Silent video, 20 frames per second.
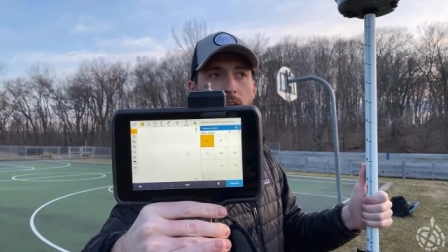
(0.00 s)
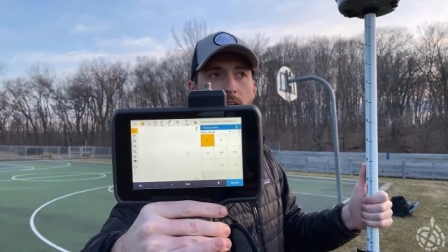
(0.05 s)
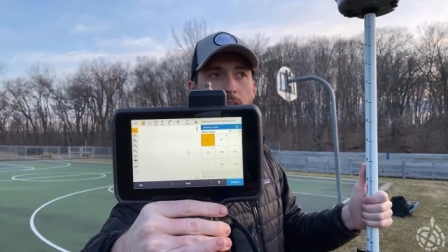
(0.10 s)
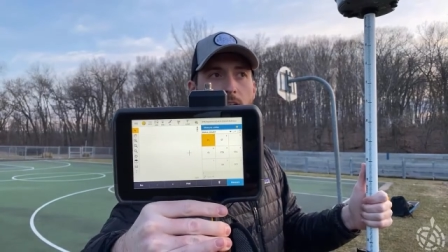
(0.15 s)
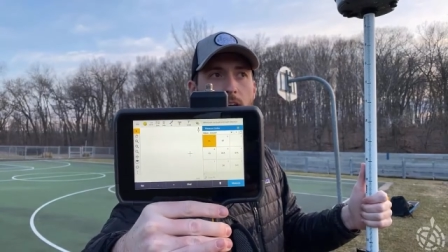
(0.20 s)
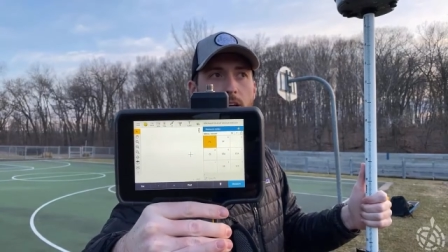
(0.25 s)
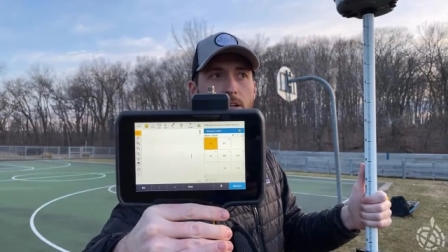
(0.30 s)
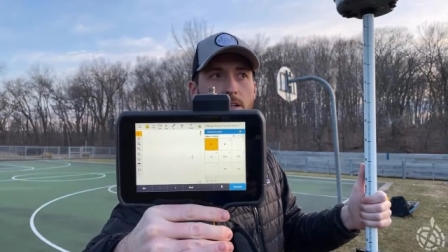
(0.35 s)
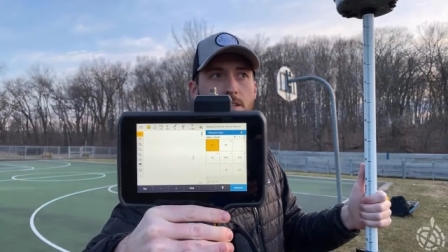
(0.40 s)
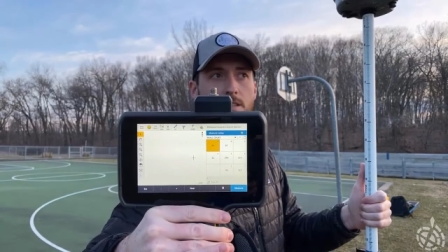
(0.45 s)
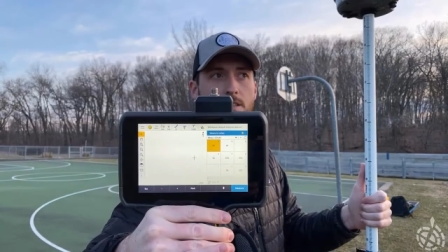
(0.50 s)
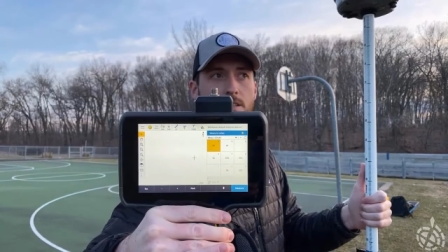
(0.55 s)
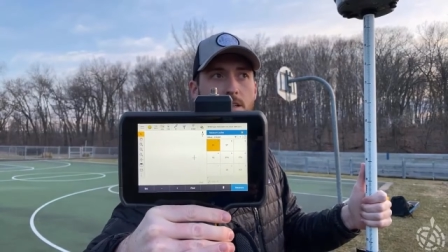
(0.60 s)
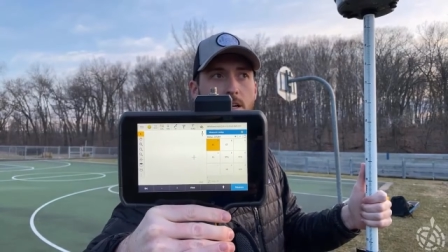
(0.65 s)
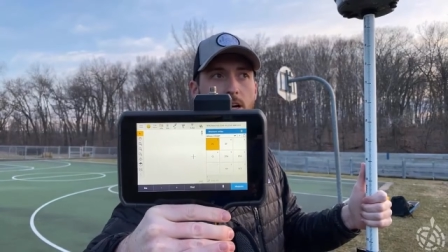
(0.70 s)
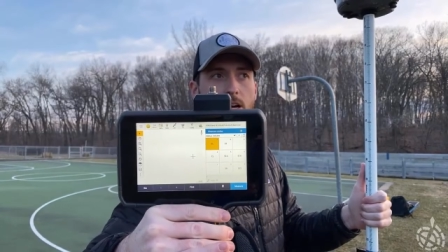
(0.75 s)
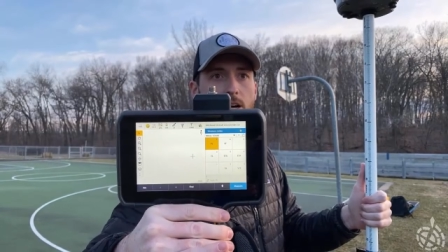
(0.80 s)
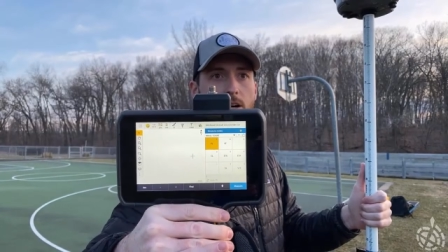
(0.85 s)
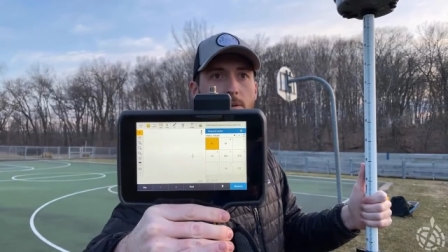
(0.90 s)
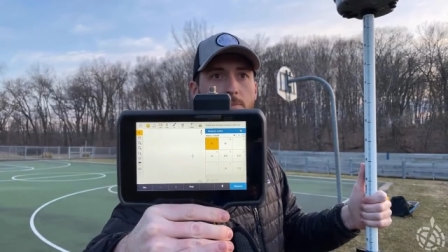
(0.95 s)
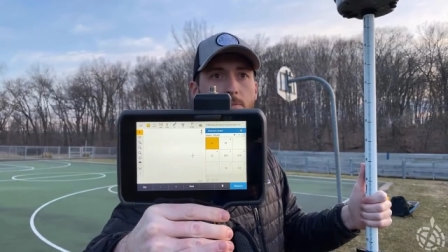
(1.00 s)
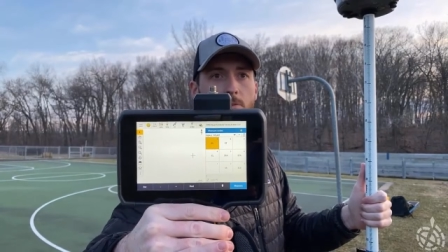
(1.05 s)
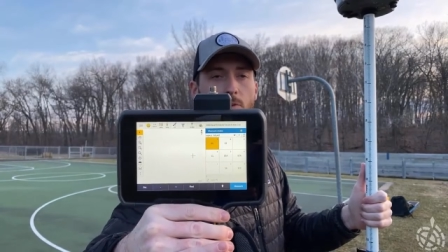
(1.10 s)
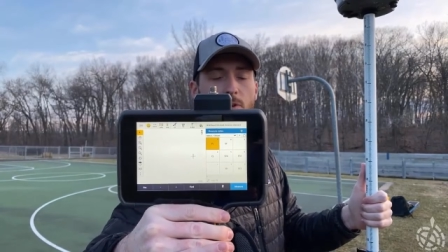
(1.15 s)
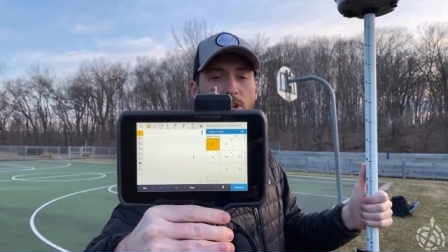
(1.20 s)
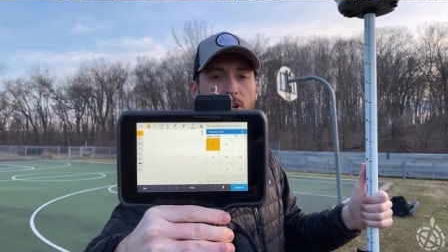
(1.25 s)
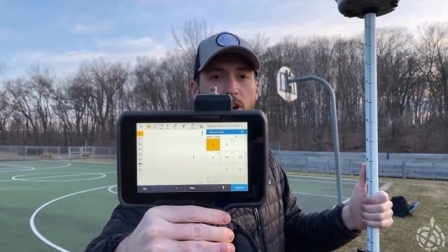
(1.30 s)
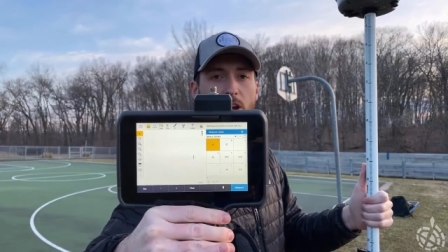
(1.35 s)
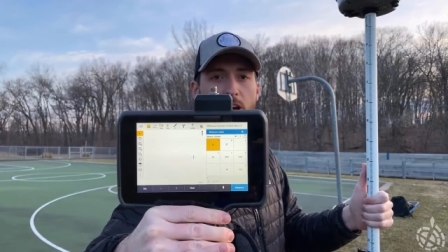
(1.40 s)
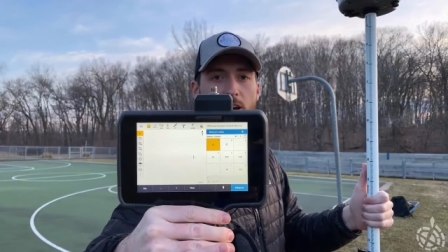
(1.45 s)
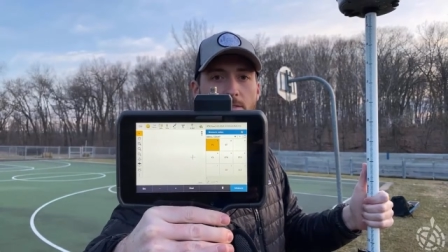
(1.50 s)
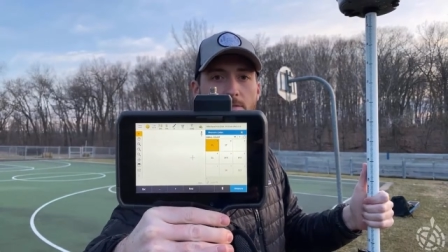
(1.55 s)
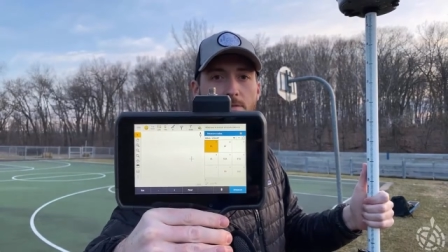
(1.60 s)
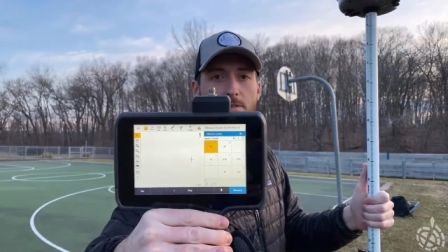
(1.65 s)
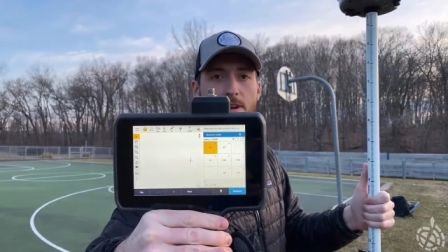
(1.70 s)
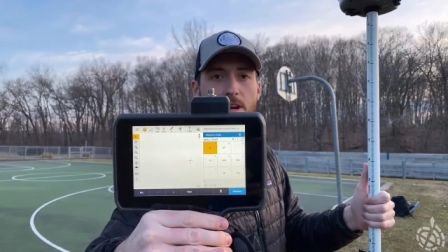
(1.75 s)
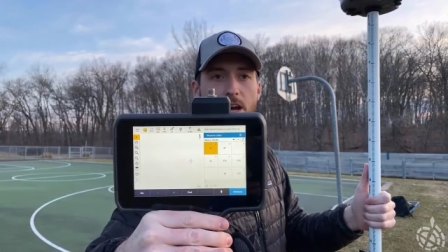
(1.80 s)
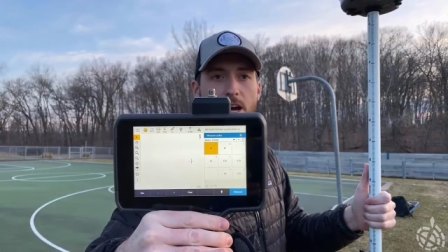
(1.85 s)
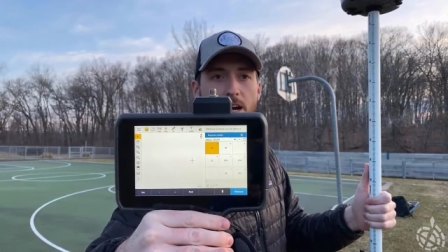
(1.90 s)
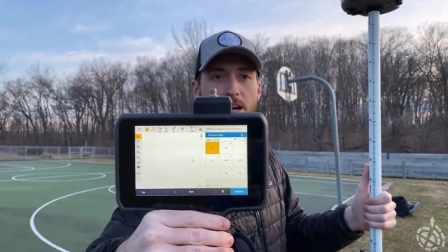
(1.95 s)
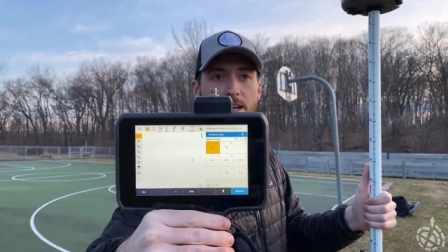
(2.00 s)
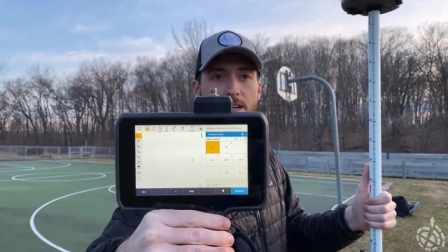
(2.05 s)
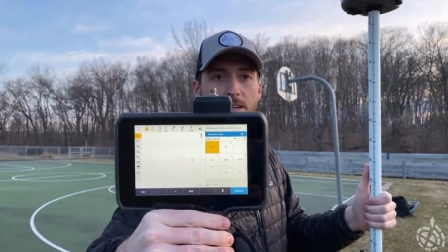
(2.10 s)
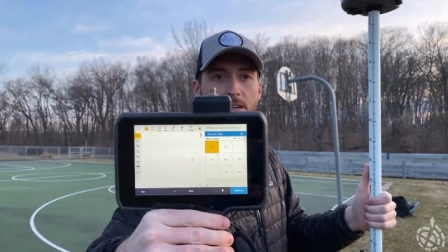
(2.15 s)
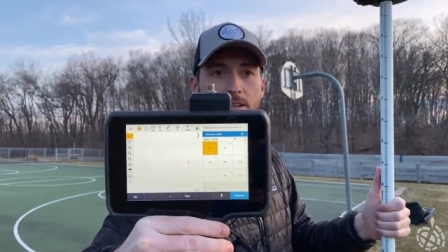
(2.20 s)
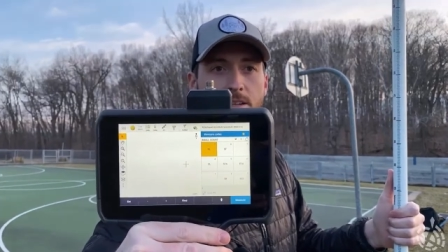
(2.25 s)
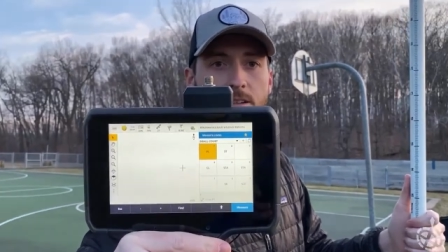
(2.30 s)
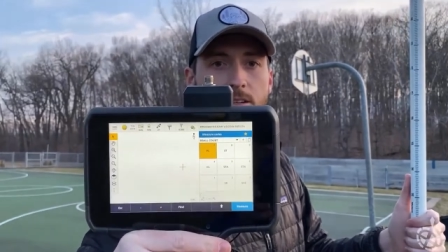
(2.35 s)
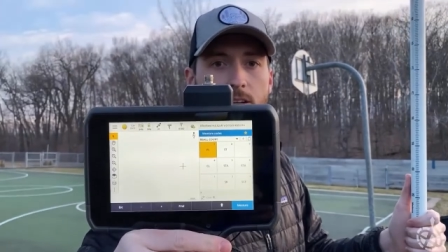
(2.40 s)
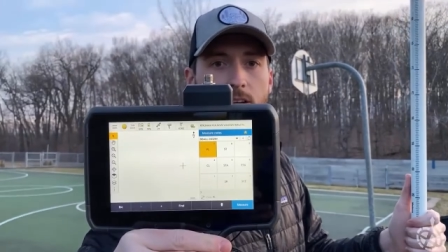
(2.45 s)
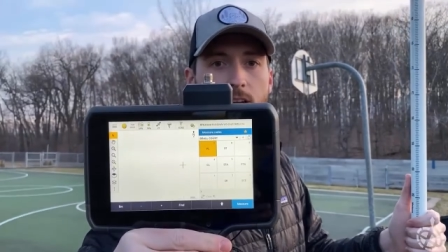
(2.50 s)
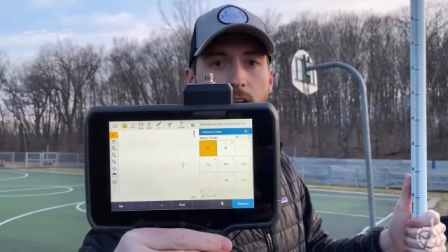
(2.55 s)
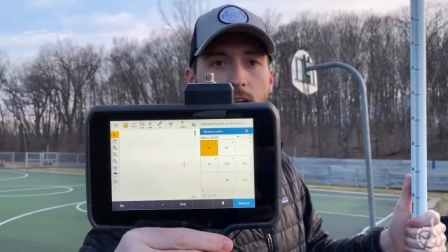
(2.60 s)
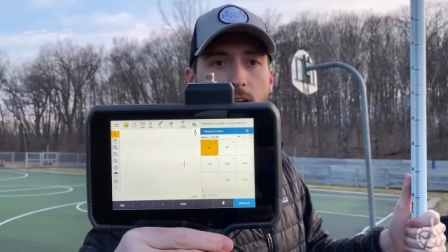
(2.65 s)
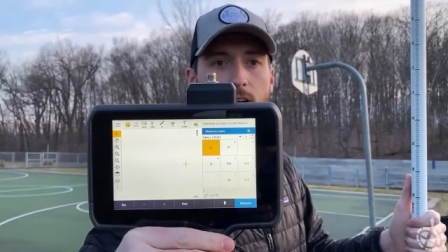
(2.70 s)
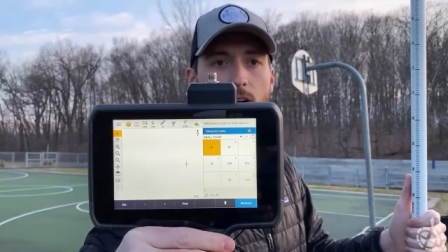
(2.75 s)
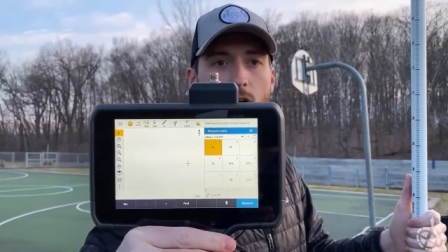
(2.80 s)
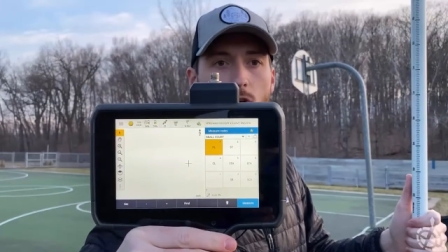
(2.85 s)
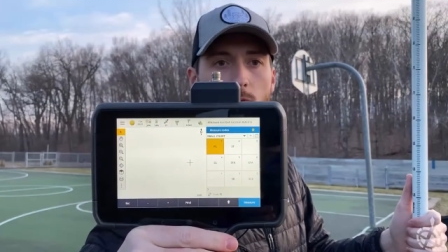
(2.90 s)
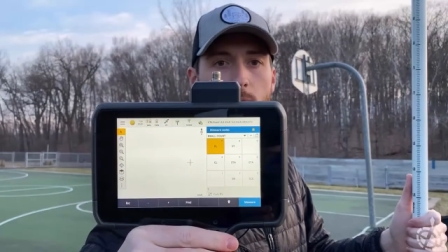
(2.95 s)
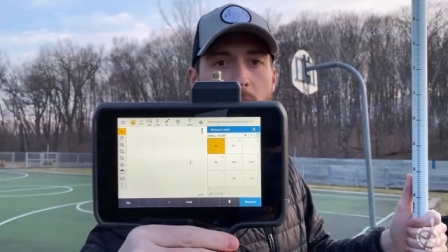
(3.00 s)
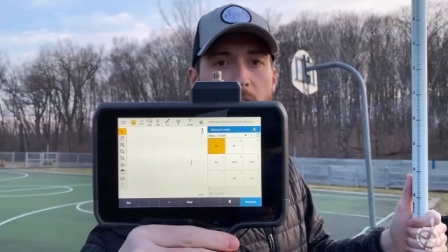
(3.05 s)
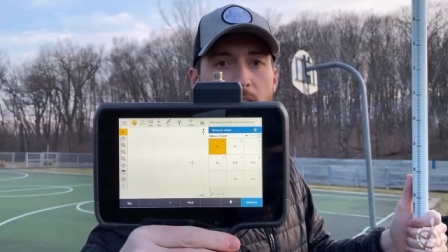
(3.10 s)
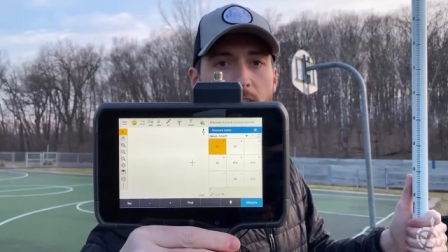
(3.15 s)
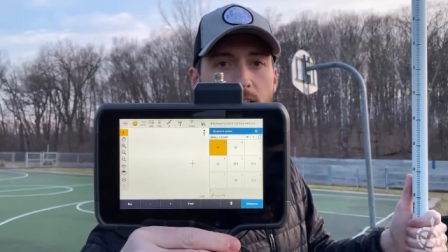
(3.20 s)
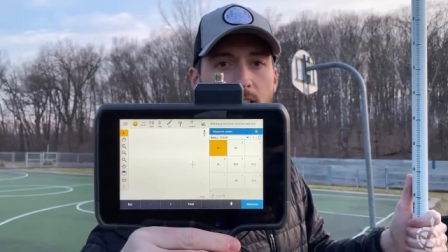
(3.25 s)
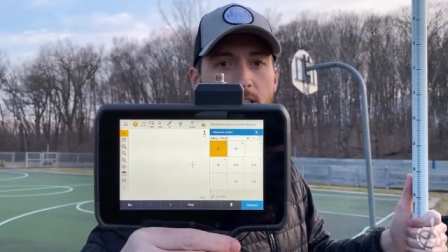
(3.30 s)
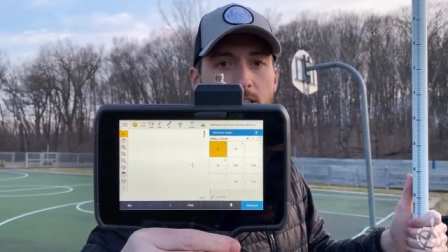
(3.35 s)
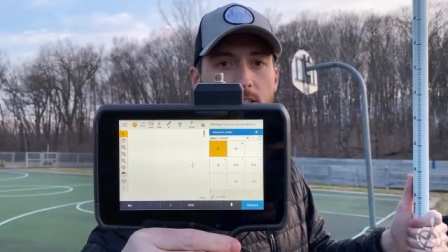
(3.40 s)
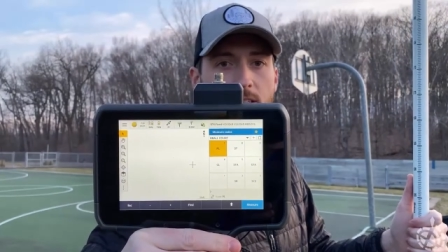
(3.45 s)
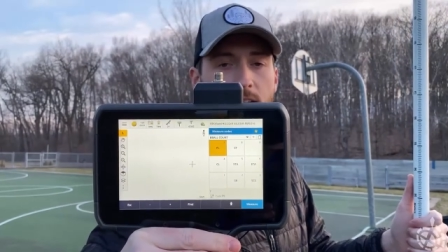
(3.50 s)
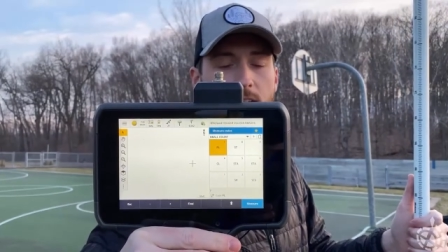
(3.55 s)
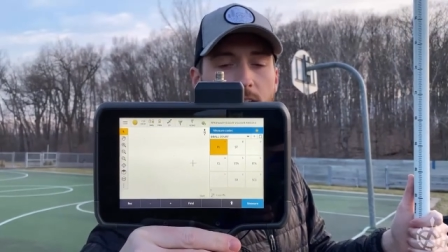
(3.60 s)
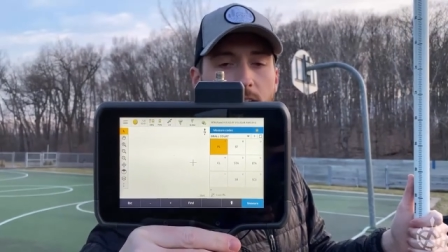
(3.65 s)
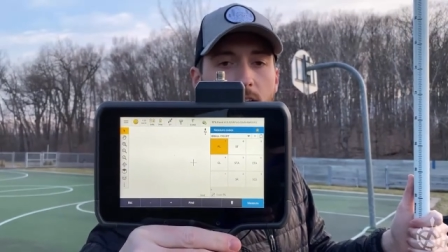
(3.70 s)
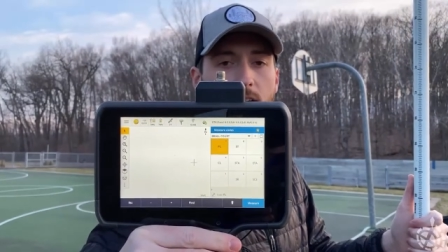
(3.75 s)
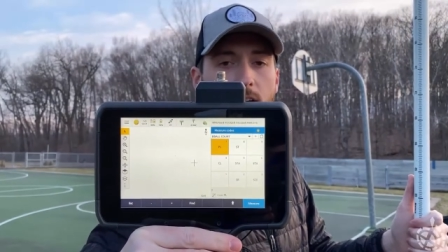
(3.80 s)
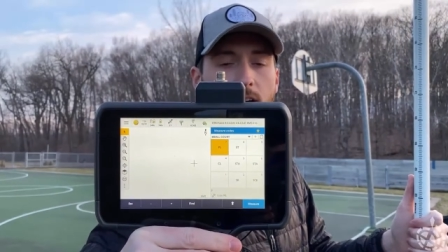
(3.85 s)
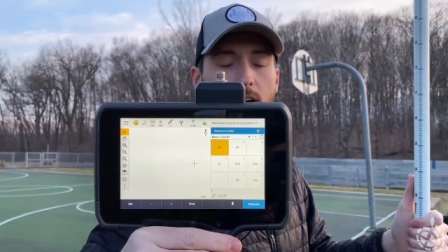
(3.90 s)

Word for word: is uh, when you have nine code boxes there,